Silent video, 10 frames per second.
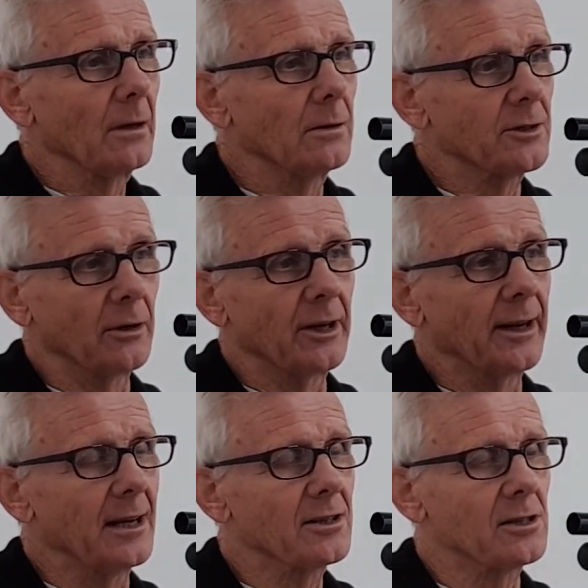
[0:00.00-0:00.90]
So yeah,
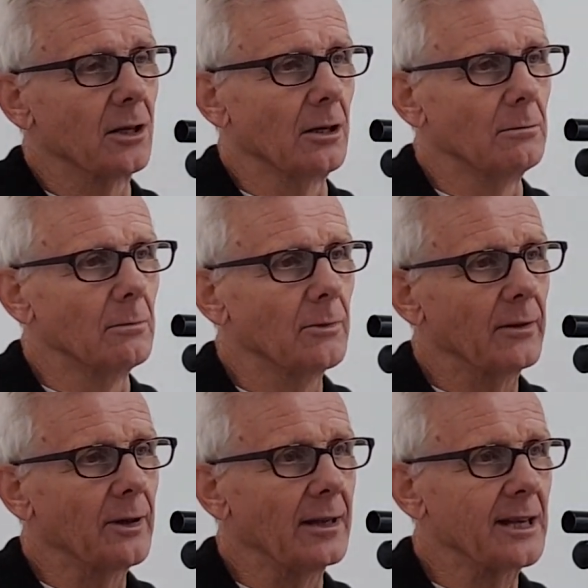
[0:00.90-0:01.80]

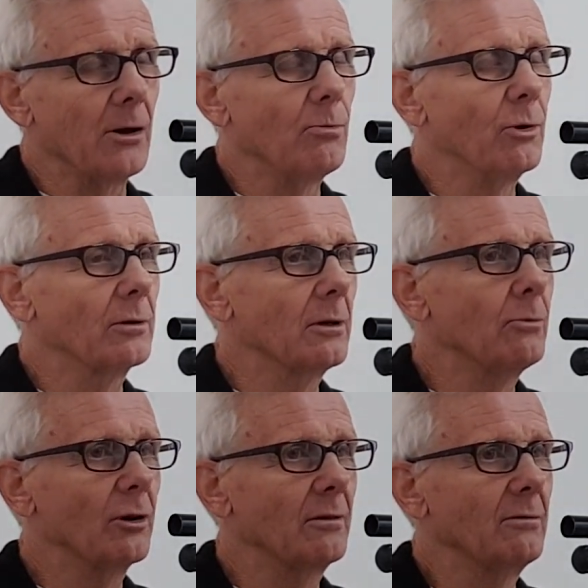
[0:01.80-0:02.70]
that's how
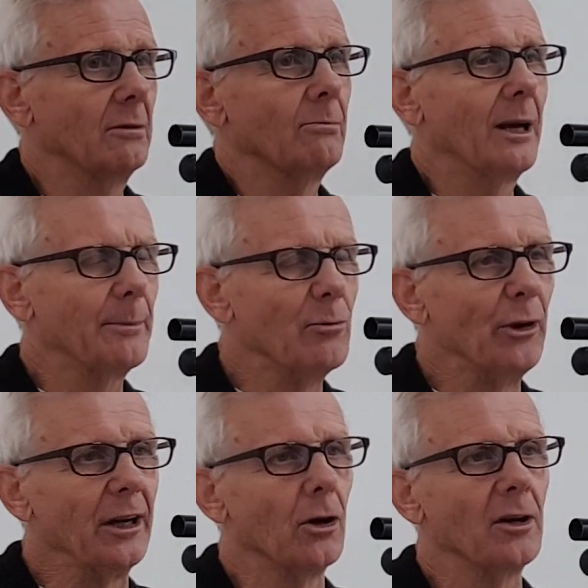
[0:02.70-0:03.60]
what made me
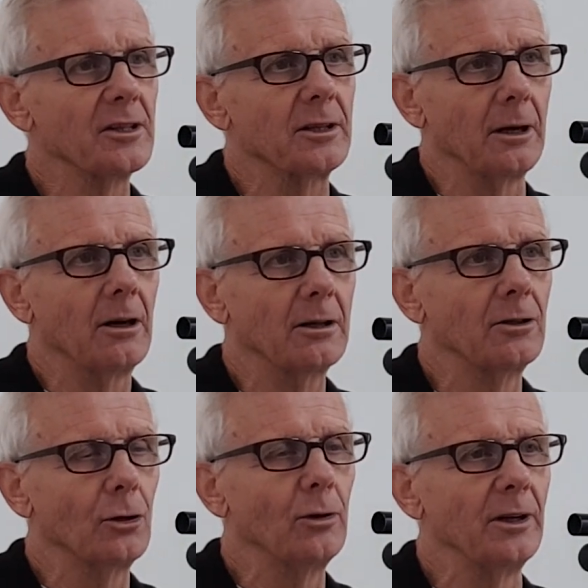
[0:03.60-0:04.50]
realise, you know, I can
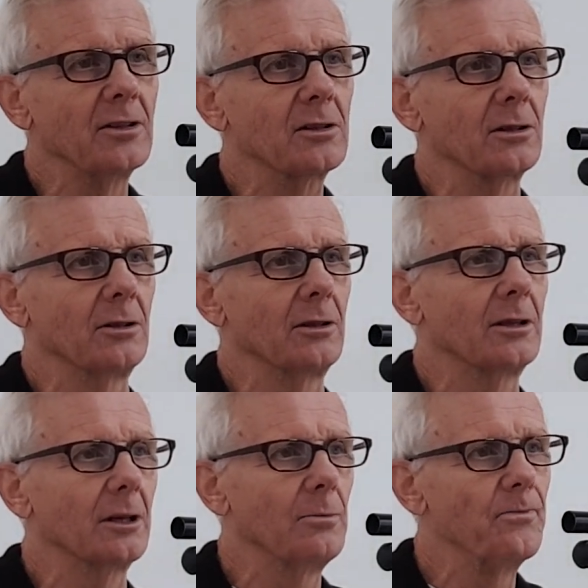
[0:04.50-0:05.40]
do this.
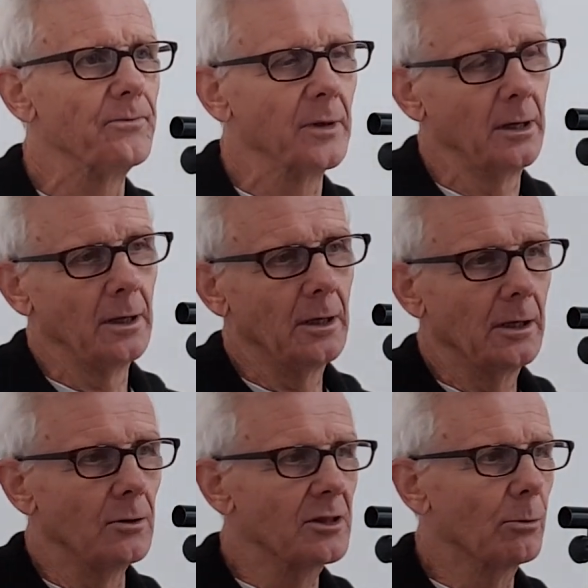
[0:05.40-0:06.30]
And
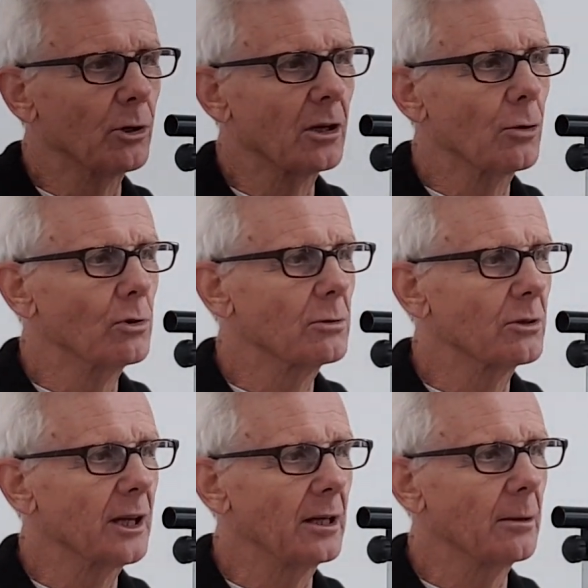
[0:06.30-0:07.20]
you said, well, the course will
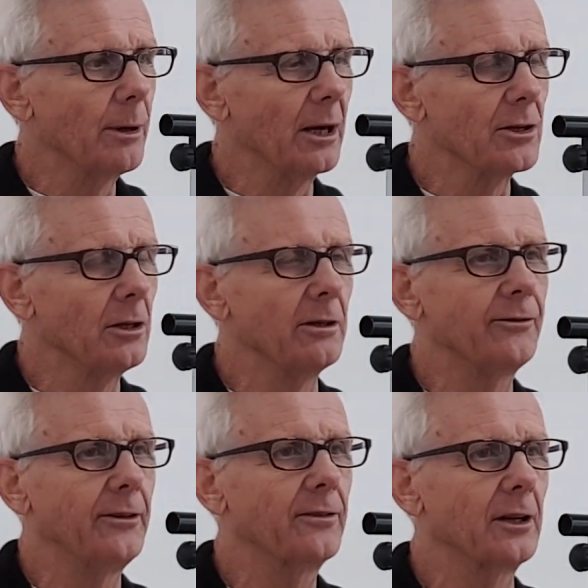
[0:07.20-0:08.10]
take about a year,
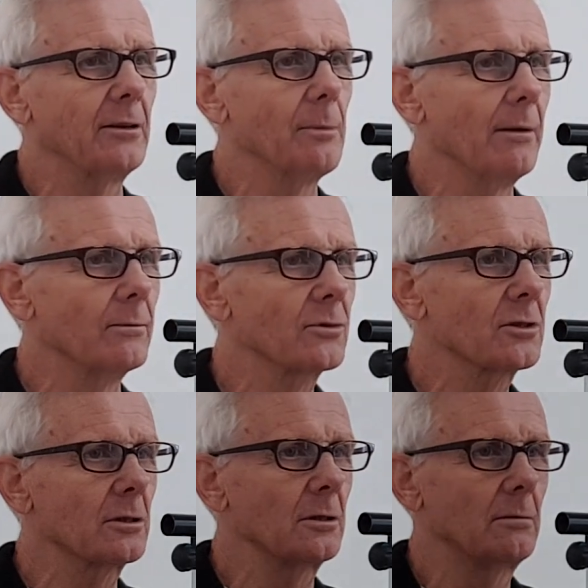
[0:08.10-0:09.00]
15
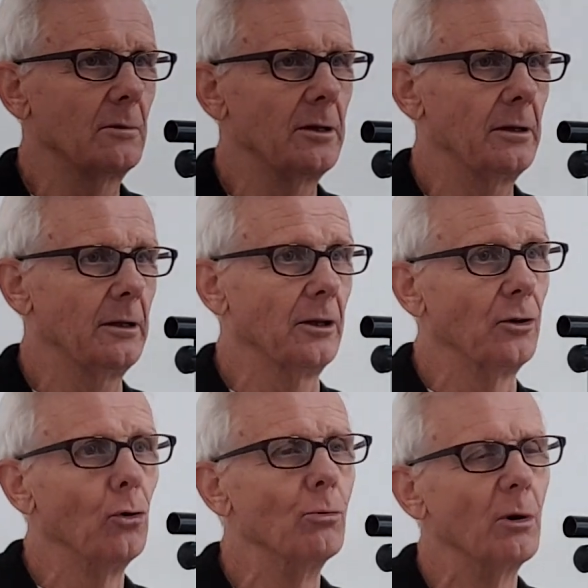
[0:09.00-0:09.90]
months in a
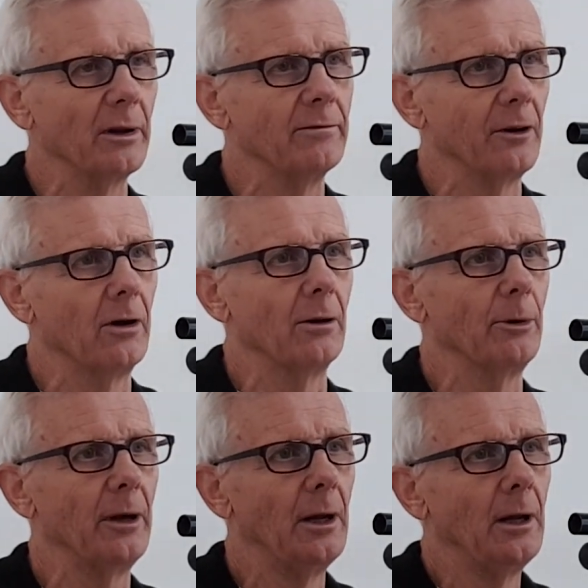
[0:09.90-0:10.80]
normal environment.